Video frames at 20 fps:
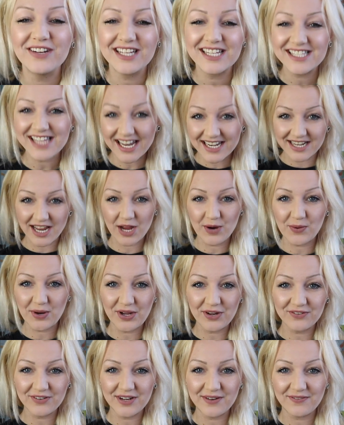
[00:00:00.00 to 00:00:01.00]
Stony Sunday,
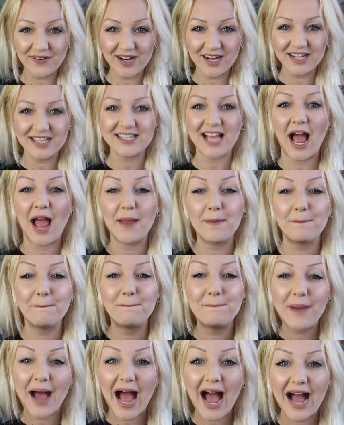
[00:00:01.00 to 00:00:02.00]
World Reefers. I'm
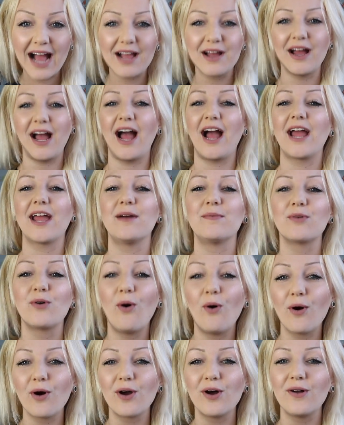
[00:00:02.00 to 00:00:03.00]
back. I am
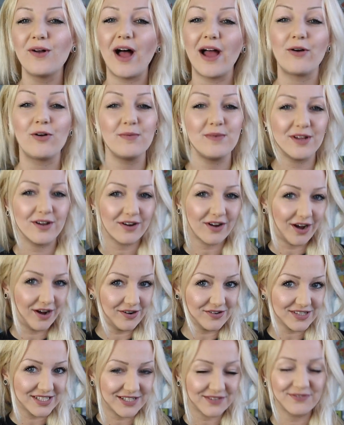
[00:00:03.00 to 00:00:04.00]
Coral. I will be your
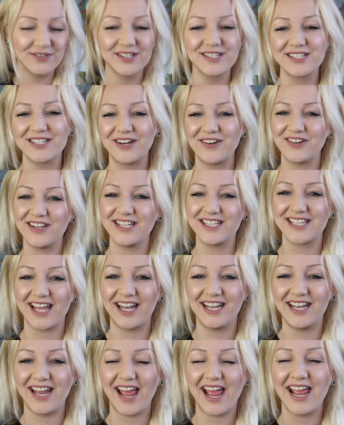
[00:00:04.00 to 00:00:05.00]
host for Stony
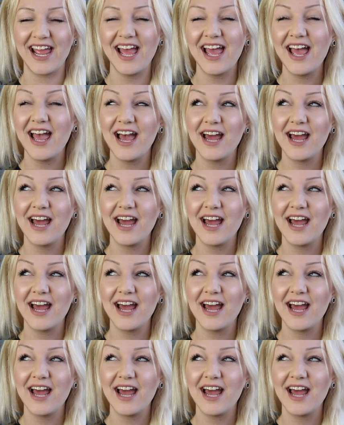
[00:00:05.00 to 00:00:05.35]
Sunday.